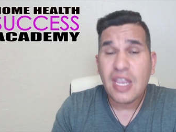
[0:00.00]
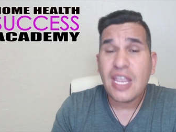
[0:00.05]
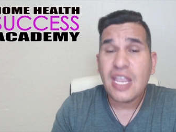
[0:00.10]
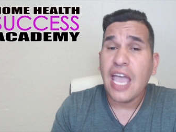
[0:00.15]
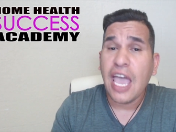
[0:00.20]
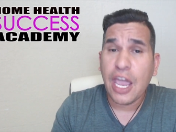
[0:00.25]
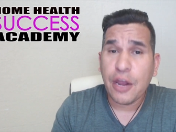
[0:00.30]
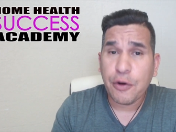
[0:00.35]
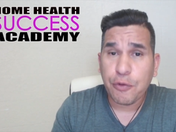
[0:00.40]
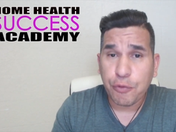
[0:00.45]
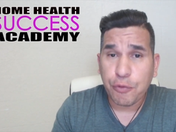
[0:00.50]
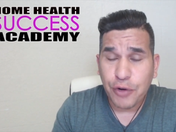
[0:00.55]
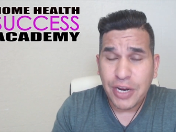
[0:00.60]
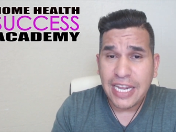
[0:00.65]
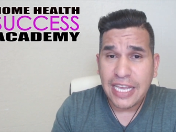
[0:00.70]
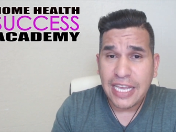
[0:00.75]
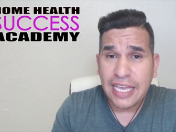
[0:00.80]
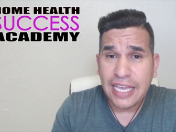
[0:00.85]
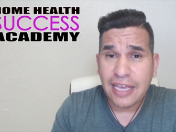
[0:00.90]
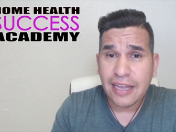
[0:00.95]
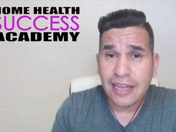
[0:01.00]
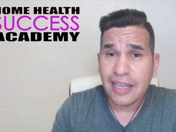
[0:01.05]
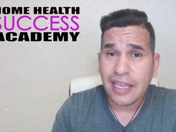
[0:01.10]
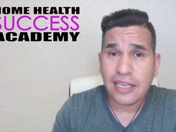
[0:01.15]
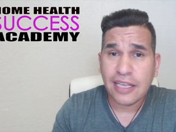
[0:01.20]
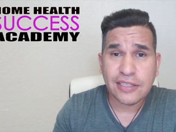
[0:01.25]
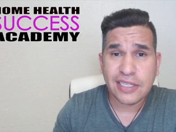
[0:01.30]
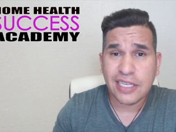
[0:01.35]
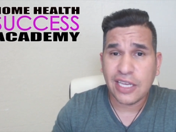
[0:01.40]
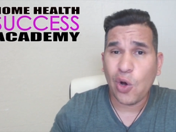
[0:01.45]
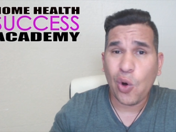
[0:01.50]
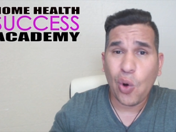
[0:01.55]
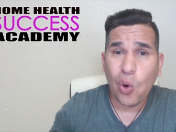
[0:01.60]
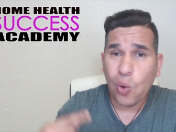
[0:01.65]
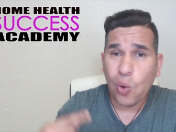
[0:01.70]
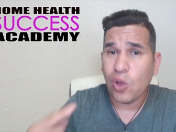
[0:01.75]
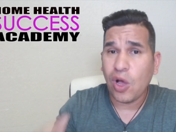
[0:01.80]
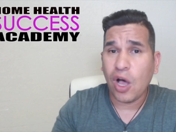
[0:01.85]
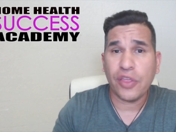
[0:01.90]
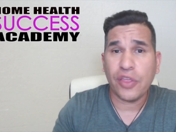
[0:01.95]
And reading it is the
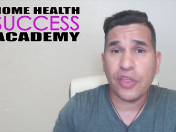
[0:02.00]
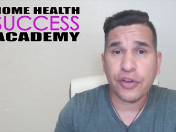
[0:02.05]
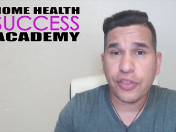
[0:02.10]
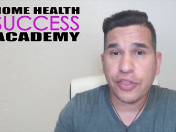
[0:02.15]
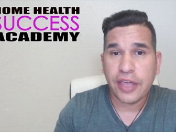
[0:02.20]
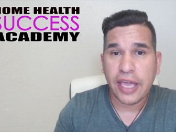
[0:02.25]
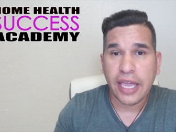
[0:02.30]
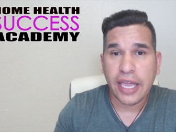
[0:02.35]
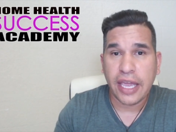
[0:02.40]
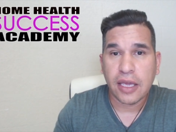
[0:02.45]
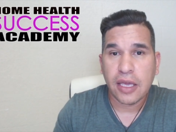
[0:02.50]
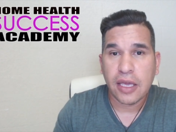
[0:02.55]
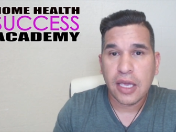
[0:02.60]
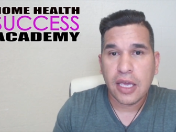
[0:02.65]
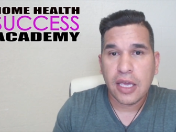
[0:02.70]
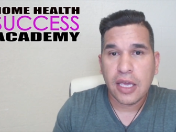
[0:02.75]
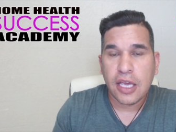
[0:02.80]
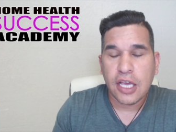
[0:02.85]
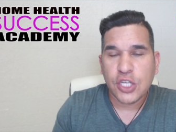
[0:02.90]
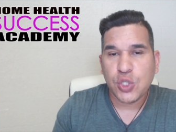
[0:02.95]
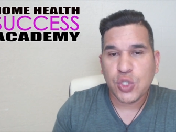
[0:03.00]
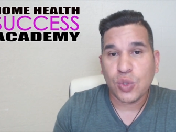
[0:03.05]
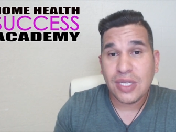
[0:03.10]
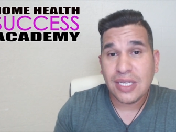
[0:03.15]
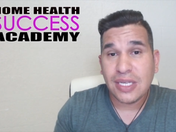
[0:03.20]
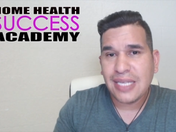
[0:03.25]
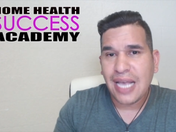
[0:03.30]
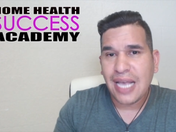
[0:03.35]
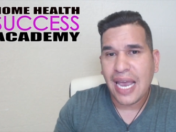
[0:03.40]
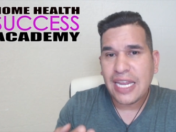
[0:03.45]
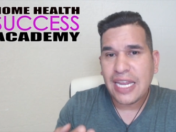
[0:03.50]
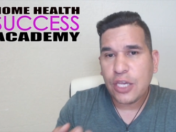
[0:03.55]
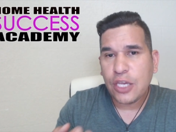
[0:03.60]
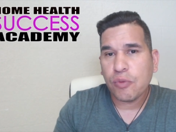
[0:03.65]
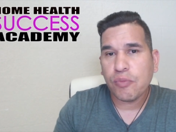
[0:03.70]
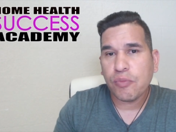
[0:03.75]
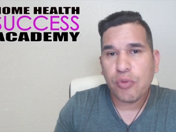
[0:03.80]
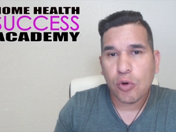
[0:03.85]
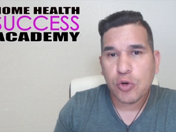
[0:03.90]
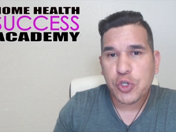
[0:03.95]
whole other thing. So designing
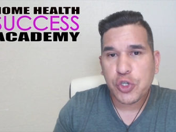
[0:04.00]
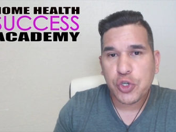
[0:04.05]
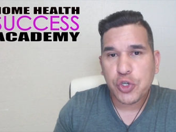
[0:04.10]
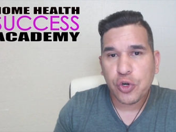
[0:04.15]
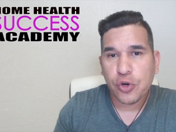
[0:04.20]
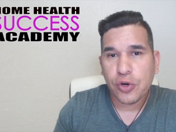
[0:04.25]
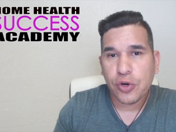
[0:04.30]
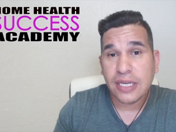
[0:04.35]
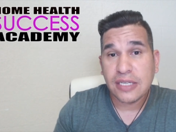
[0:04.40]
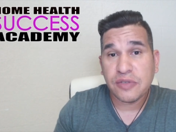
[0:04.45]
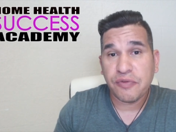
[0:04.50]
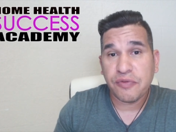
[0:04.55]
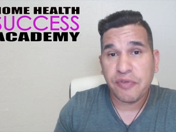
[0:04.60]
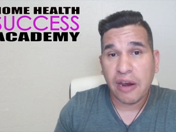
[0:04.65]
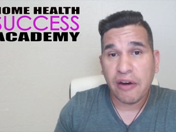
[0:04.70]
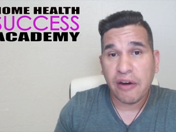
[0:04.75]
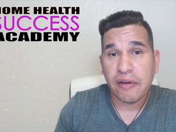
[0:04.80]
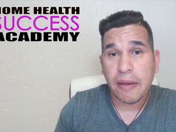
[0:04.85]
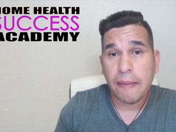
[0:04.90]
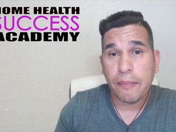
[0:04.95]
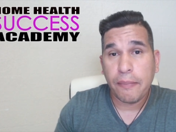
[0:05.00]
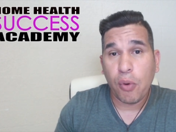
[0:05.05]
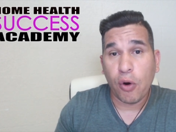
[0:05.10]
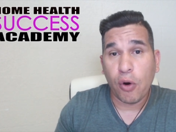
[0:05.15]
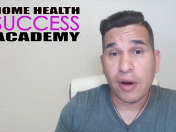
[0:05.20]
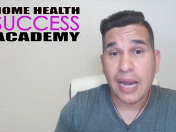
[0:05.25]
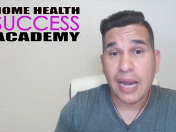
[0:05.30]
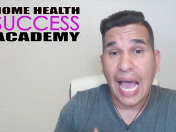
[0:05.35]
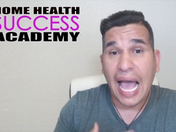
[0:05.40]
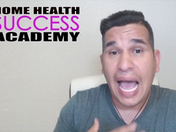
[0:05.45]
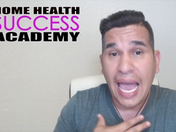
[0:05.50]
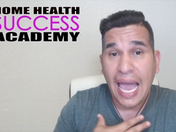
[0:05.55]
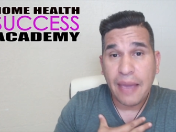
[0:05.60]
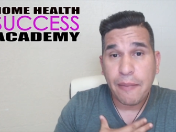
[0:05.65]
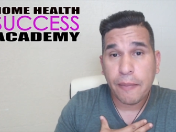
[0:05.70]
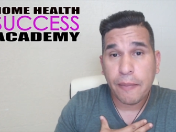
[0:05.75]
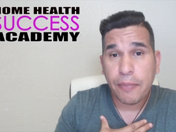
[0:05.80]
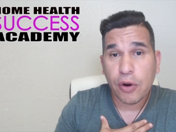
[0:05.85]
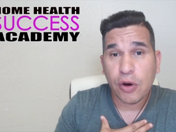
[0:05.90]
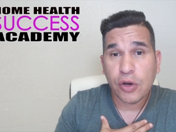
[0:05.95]
your brochure is very important. I'm
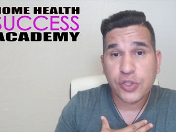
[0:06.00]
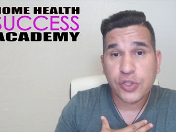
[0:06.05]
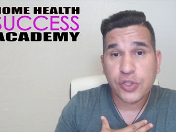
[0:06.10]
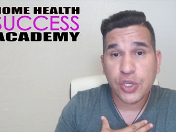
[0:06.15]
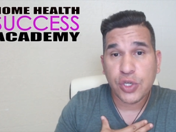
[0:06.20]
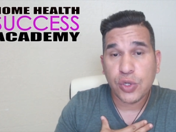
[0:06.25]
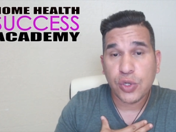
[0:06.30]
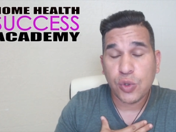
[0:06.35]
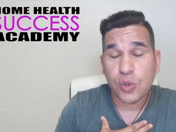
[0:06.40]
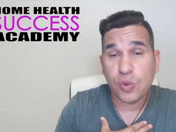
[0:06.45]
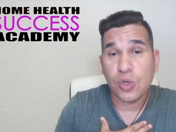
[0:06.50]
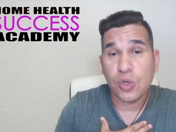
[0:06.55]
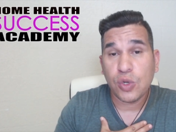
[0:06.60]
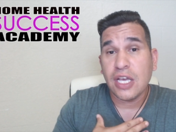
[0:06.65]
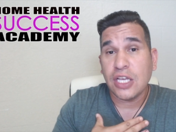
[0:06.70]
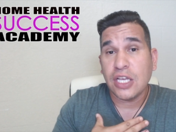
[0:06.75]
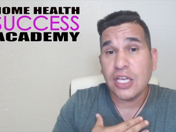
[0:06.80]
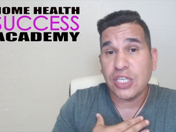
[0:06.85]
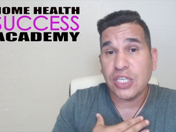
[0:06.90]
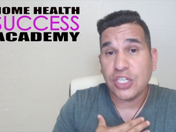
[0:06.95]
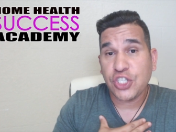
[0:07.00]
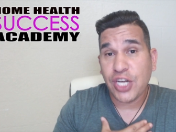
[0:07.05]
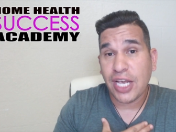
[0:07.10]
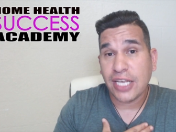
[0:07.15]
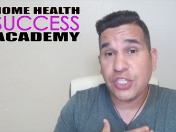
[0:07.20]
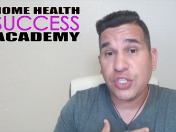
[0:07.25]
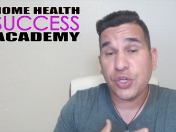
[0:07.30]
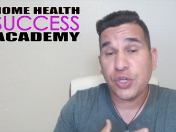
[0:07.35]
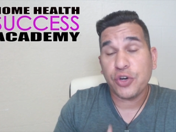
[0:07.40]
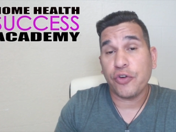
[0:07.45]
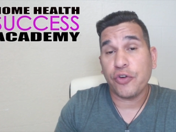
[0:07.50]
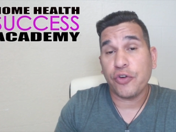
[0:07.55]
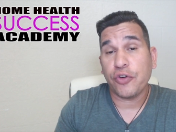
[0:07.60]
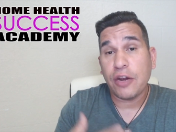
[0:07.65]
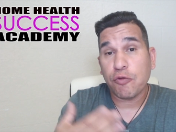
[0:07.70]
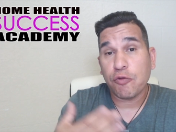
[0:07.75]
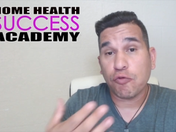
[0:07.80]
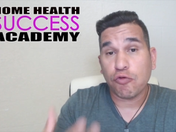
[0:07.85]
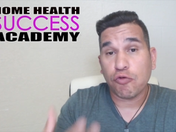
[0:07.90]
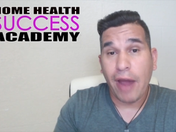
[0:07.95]
a person who suggests to
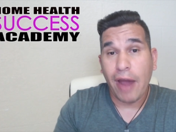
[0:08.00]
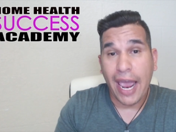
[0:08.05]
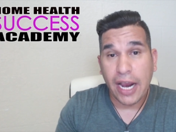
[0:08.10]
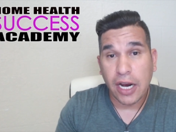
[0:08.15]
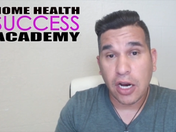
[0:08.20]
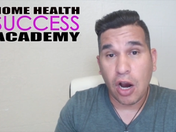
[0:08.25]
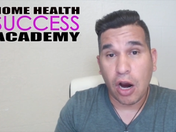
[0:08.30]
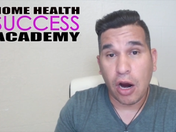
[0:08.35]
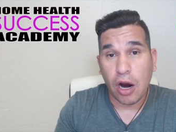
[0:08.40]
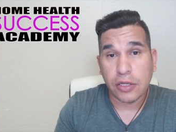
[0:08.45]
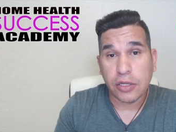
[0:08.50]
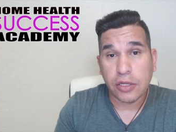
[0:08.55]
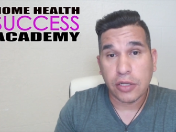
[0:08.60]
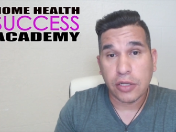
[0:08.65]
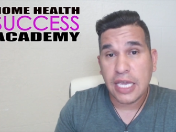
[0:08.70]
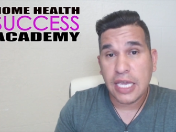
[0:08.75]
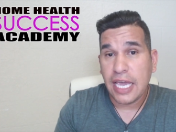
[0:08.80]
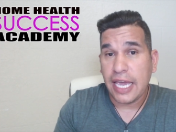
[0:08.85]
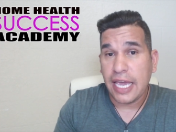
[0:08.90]
create rack cards.